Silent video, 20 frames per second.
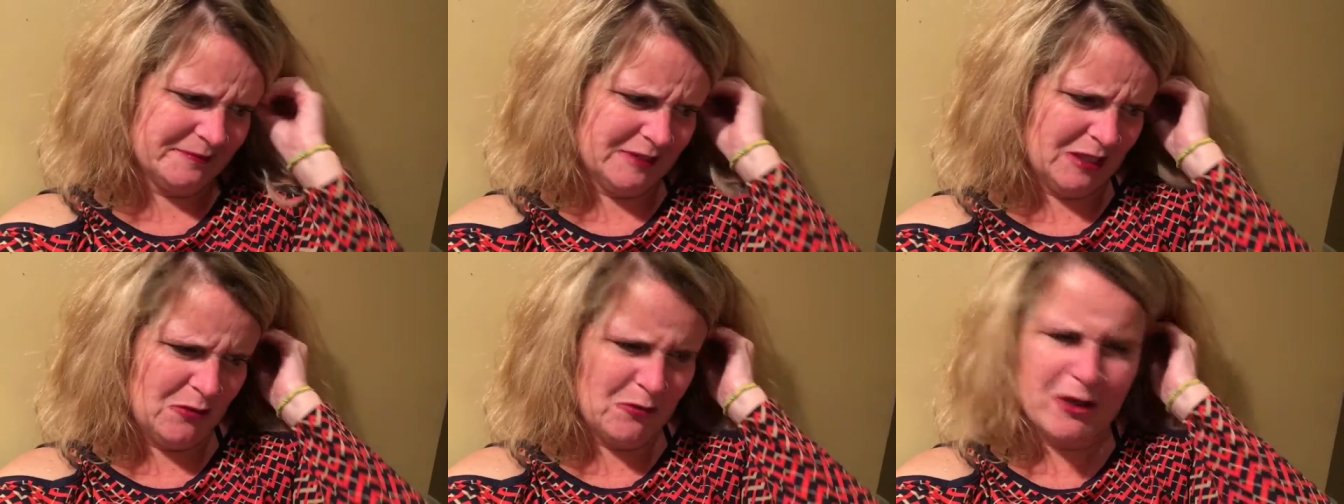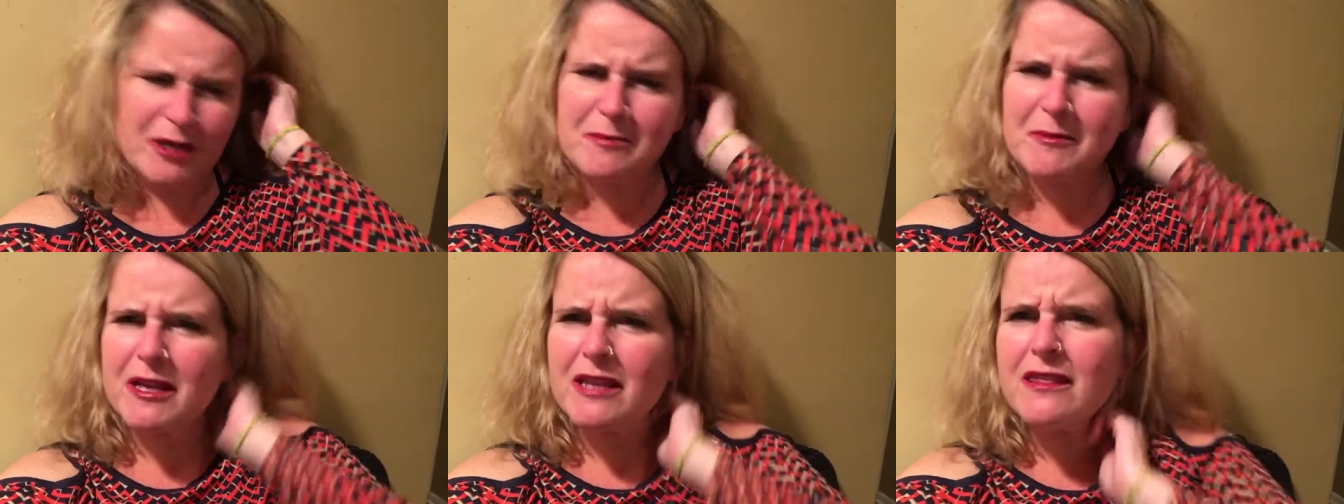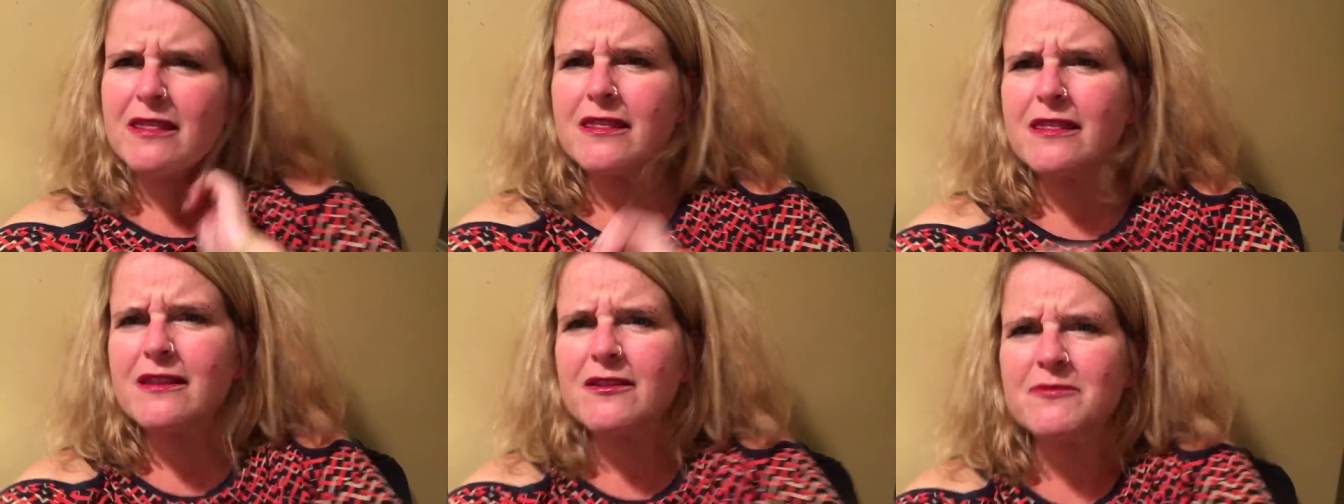1
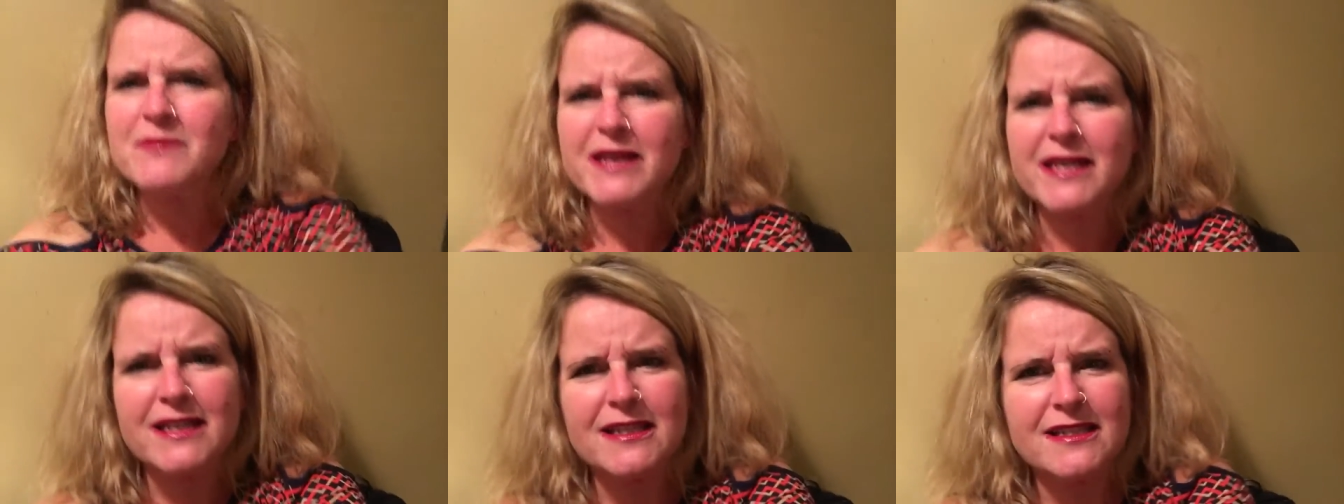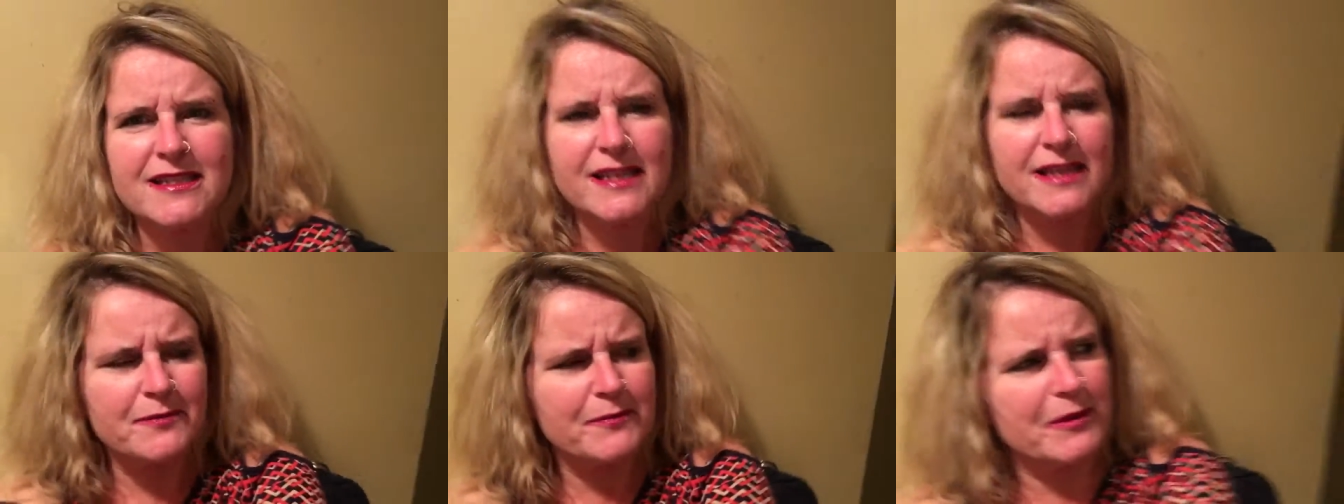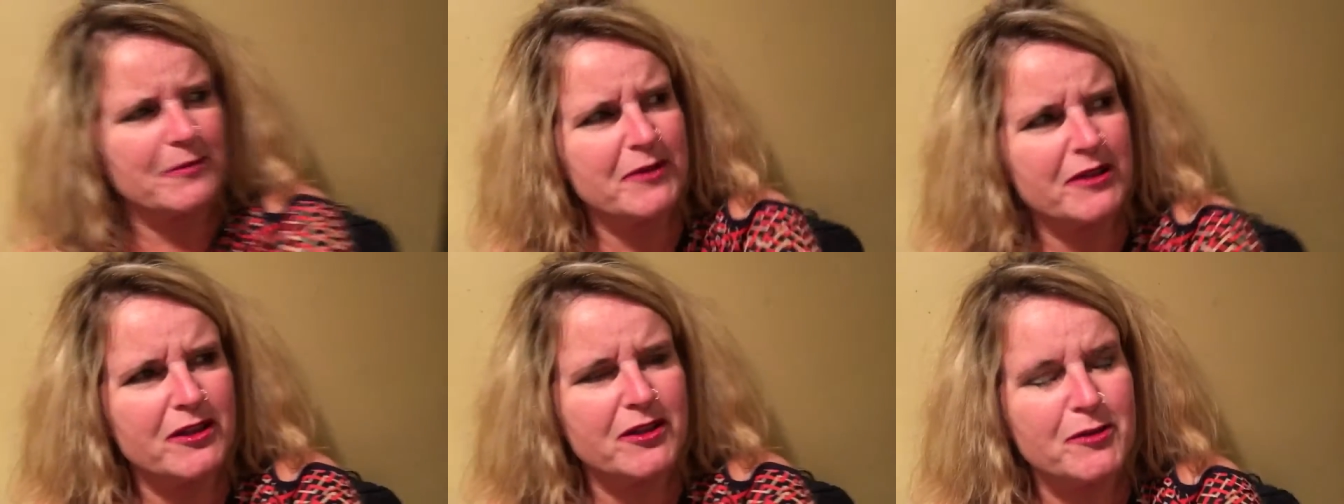month of being sick,
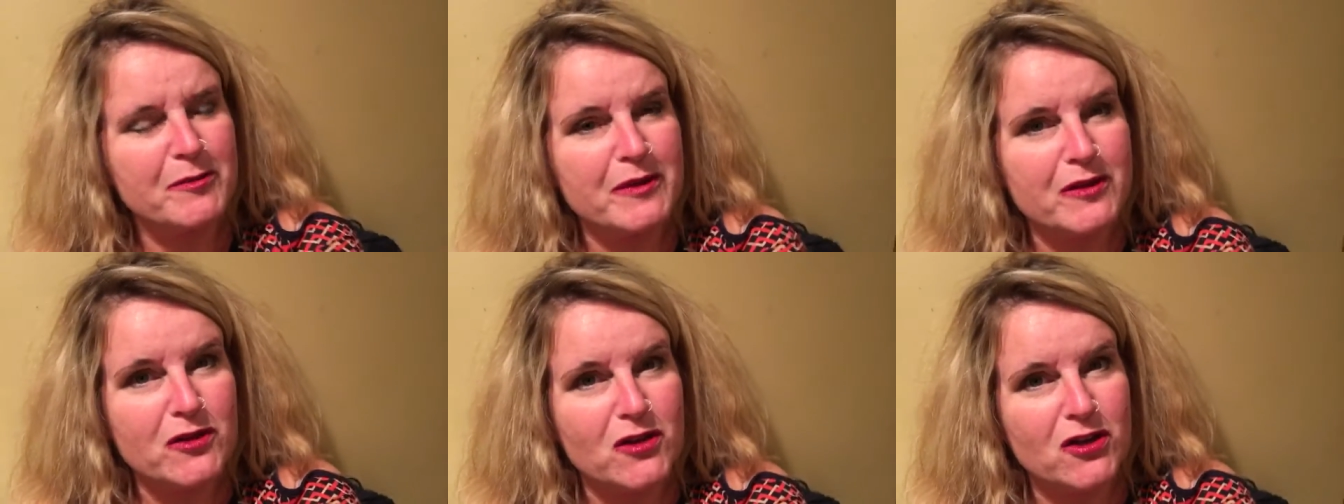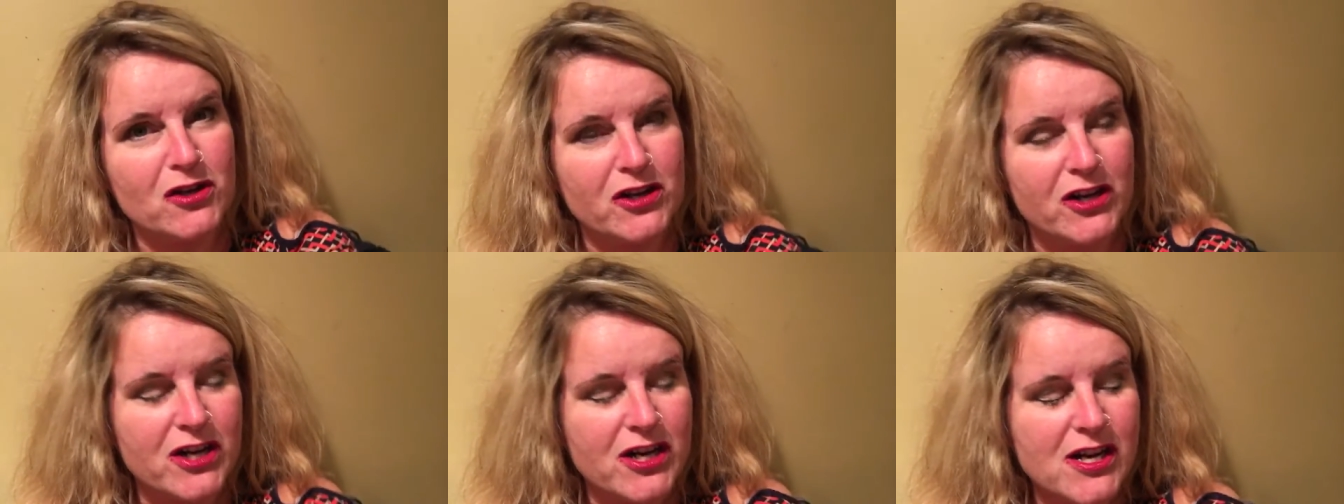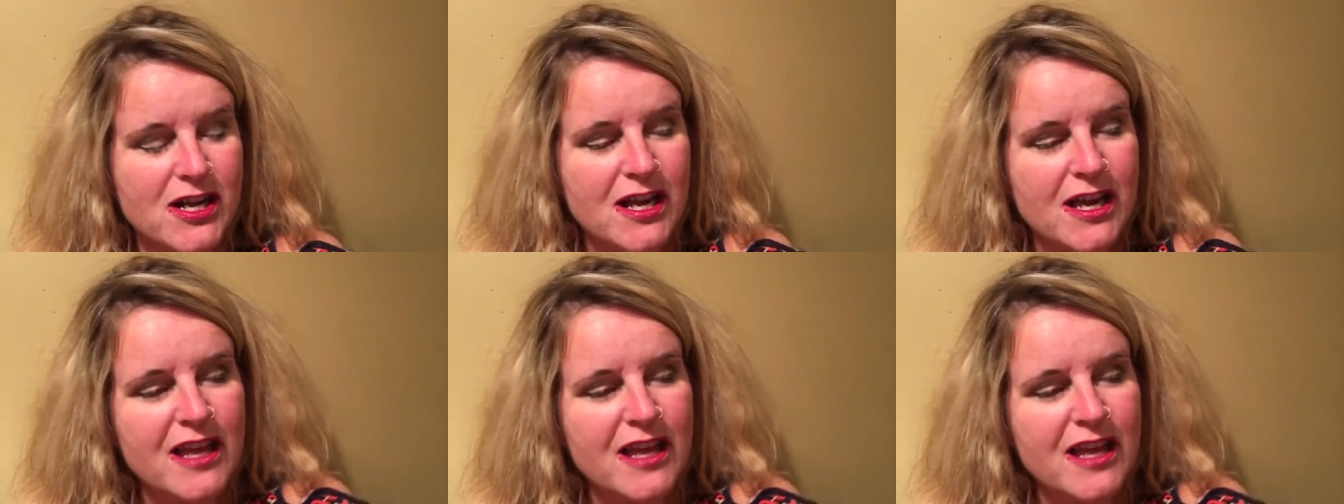maybe a little bit longer.